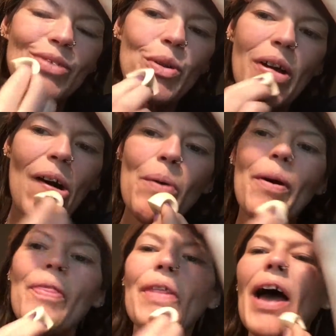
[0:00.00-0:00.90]
We all
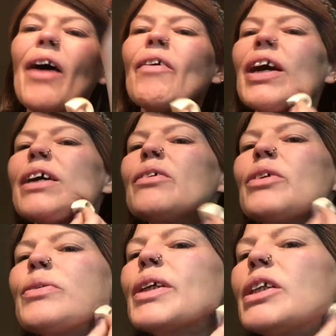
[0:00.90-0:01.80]
want that, right?
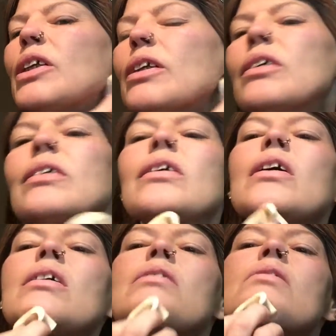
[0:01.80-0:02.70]
We want to look
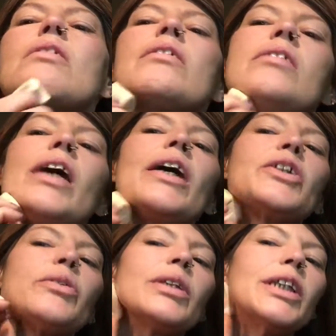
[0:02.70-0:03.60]

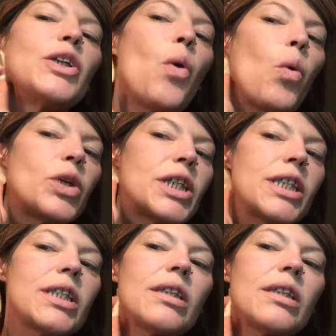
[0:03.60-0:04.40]
naturally gorgeous.